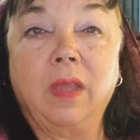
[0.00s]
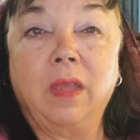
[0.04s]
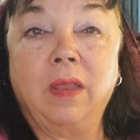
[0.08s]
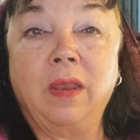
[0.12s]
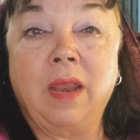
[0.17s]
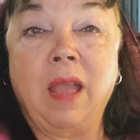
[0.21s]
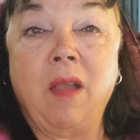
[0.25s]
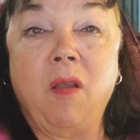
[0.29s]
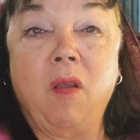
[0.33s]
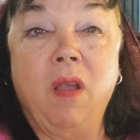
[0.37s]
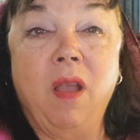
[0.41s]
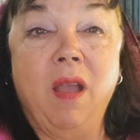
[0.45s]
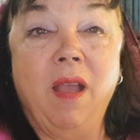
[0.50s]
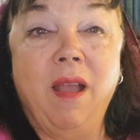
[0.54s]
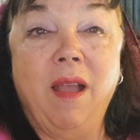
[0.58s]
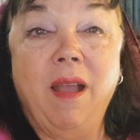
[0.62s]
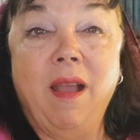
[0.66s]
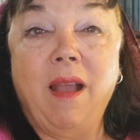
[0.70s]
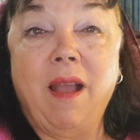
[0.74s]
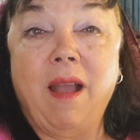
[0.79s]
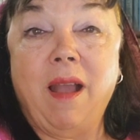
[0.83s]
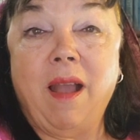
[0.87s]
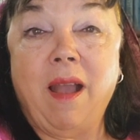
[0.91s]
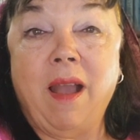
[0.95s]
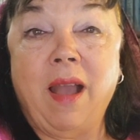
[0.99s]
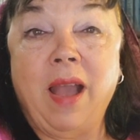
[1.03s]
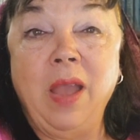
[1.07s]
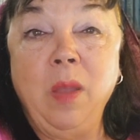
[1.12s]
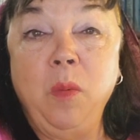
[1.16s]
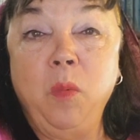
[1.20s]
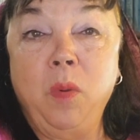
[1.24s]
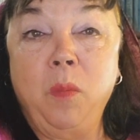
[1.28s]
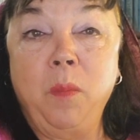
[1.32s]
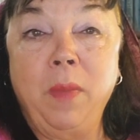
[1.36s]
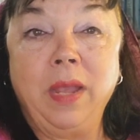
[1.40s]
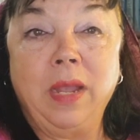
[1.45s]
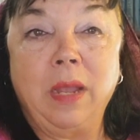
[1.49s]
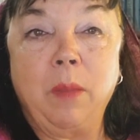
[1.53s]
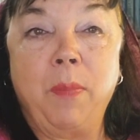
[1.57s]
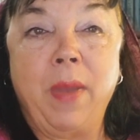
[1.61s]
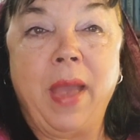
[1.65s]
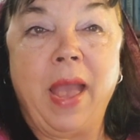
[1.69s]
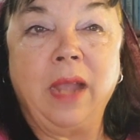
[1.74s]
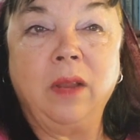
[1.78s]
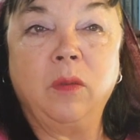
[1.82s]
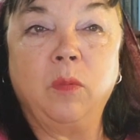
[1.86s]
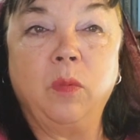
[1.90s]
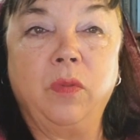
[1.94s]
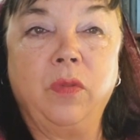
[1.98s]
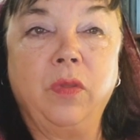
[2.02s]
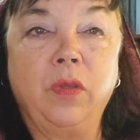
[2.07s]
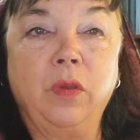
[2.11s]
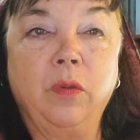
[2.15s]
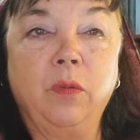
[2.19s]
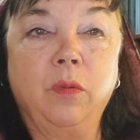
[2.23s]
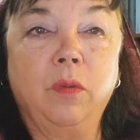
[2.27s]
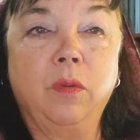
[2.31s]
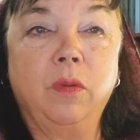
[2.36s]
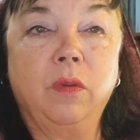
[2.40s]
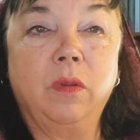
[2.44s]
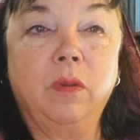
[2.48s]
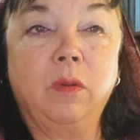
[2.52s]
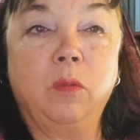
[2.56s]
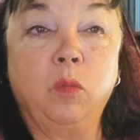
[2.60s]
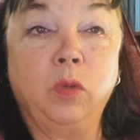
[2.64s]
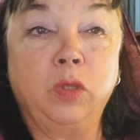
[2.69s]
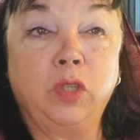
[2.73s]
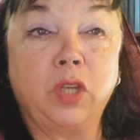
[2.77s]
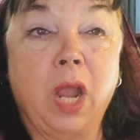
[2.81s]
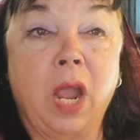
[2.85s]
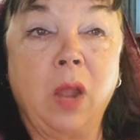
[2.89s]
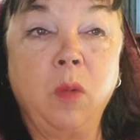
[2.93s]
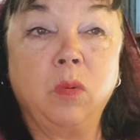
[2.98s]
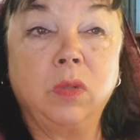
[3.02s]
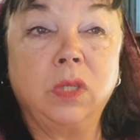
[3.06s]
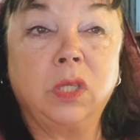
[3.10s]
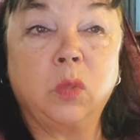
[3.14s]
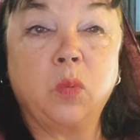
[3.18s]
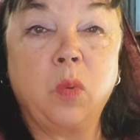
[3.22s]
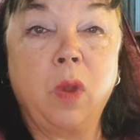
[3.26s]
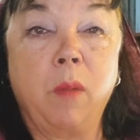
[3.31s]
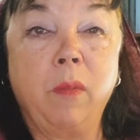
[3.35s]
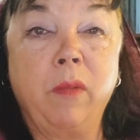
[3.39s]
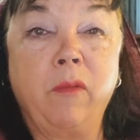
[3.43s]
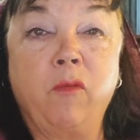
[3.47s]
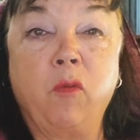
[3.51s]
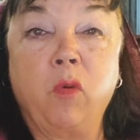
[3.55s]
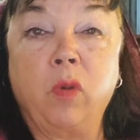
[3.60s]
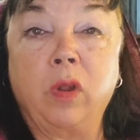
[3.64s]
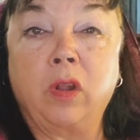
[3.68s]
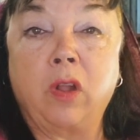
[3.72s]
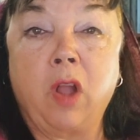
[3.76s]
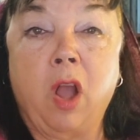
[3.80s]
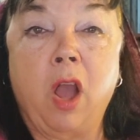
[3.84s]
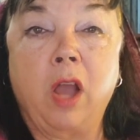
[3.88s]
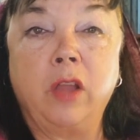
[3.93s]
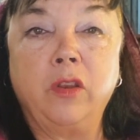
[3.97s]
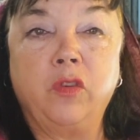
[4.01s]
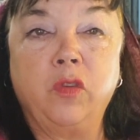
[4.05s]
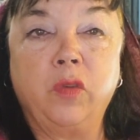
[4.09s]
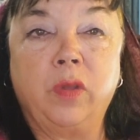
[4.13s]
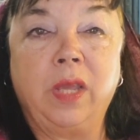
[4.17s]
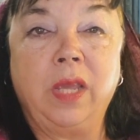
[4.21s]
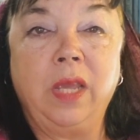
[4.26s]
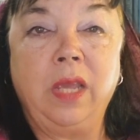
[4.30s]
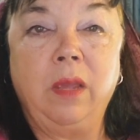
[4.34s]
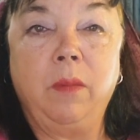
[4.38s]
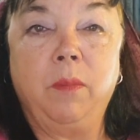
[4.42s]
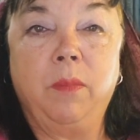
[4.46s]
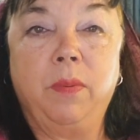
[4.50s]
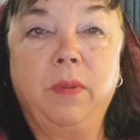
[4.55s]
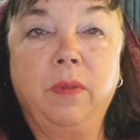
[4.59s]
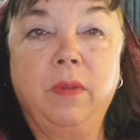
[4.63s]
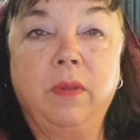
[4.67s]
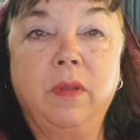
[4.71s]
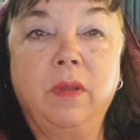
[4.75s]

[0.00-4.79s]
Now, I will make a pact with you, which I will swear before God to keep.